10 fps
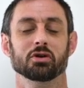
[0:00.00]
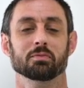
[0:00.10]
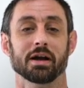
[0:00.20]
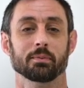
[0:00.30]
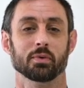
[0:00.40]
Or
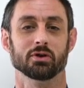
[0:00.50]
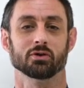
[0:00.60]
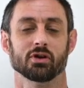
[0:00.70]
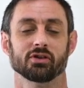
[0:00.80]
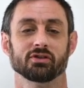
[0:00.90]
you might put
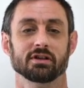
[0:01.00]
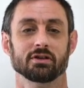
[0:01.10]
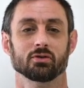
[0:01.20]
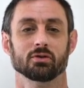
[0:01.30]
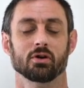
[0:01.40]
your trust
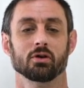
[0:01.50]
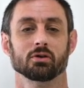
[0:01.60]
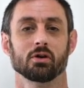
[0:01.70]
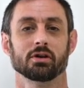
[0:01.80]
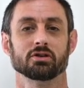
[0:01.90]
in your
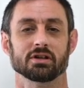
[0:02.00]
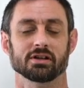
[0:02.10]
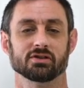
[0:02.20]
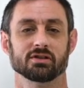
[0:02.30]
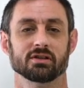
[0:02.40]

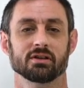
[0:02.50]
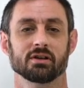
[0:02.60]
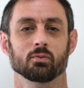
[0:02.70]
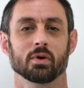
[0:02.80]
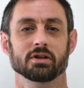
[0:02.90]
oncologist
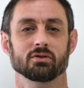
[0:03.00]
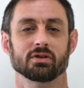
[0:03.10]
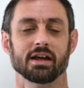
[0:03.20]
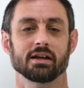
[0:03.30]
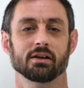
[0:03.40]
when you
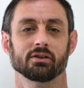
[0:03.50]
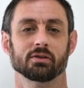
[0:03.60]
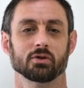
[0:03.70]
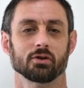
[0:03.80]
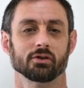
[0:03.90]
take
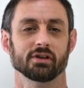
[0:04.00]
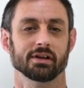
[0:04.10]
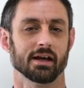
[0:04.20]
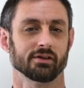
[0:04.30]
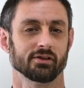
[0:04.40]
some
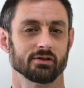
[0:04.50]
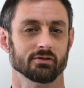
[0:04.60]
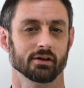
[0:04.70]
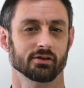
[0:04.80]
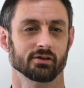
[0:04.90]
toxic cancer
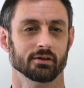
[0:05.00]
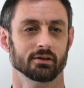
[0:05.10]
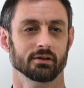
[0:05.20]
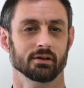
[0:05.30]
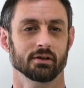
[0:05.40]
drugs.
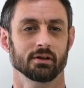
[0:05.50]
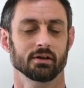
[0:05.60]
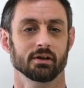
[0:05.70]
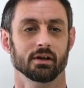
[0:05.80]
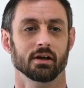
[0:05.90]

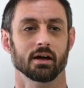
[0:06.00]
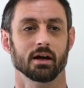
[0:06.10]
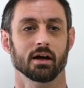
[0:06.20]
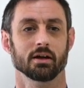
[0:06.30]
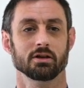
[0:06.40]

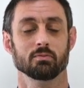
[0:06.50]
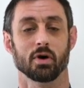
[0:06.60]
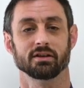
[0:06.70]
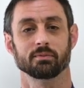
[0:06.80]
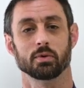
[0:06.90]
You
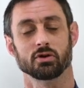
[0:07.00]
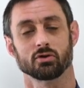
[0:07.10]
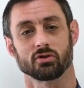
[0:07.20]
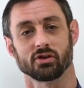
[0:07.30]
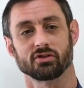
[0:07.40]
might put
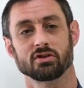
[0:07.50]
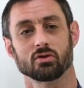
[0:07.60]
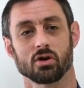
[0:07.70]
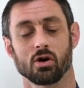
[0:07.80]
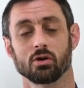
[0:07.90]
your trust in
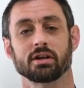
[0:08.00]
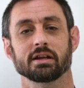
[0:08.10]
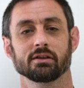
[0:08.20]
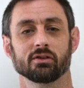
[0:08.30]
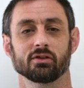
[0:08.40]
your
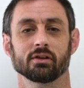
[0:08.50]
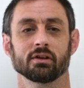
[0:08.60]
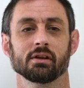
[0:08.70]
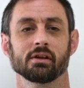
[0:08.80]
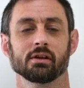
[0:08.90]

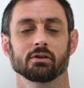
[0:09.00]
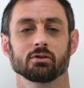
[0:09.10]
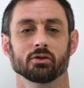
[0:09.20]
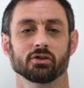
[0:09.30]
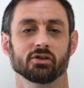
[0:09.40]
colleagues
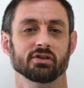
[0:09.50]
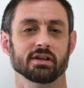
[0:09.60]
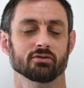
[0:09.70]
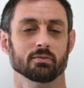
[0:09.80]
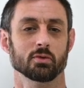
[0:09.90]
not to
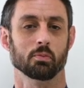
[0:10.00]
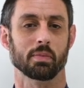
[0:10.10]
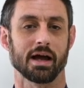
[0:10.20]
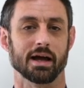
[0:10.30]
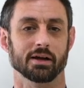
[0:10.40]
steal from
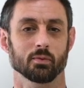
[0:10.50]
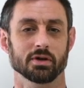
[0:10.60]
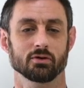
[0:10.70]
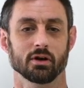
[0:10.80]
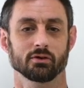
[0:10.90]
your bag
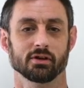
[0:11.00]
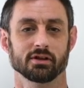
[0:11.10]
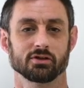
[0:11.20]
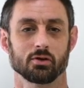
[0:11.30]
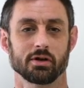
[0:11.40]
when you go to
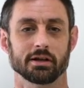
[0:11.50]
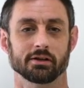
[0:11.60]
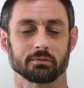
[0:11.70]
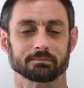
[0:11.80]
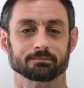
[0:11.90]
the
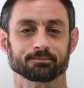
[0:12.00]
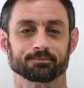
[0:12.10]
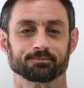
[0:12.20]
toilet.